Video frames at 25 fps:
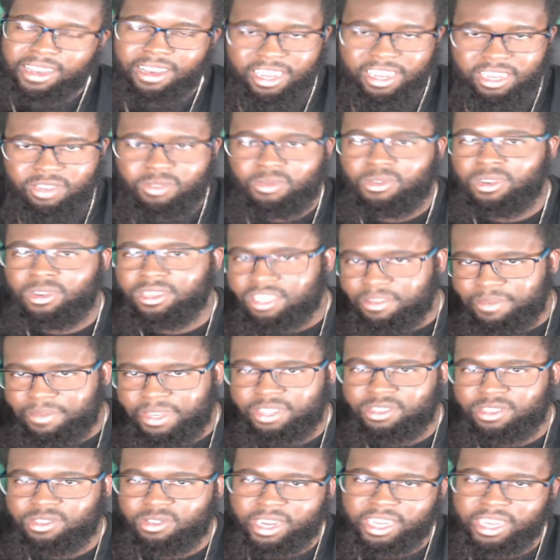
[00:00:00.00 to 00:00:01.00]
he wants to
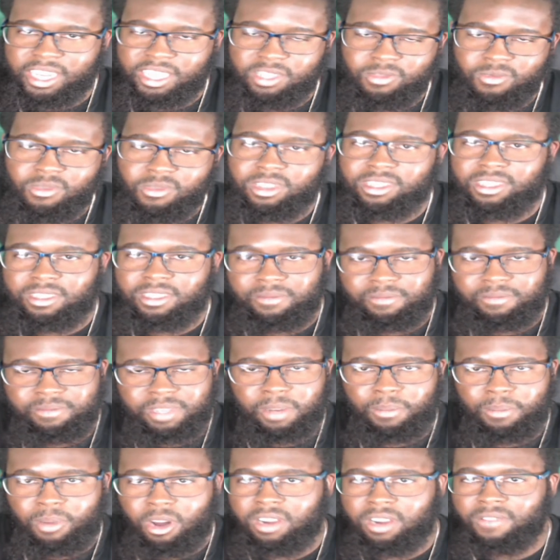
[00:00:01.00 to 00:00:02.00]
be traded. He wants to be
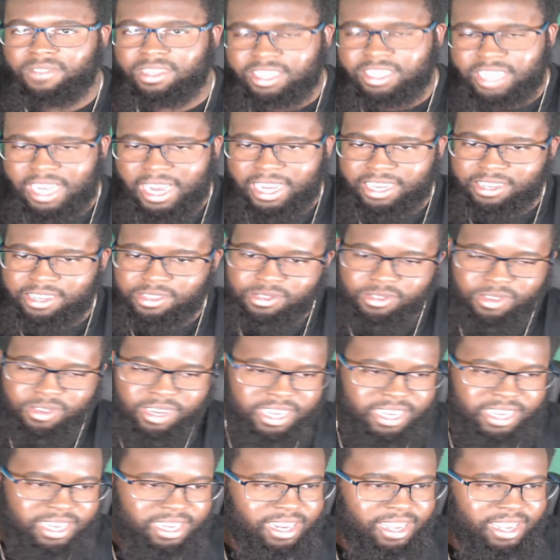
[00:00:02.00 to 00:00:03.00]
a part of a sign and
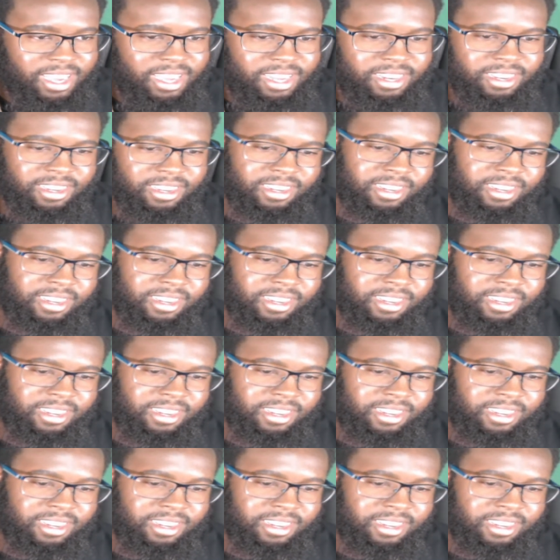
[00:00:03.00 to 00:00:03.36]
trade. And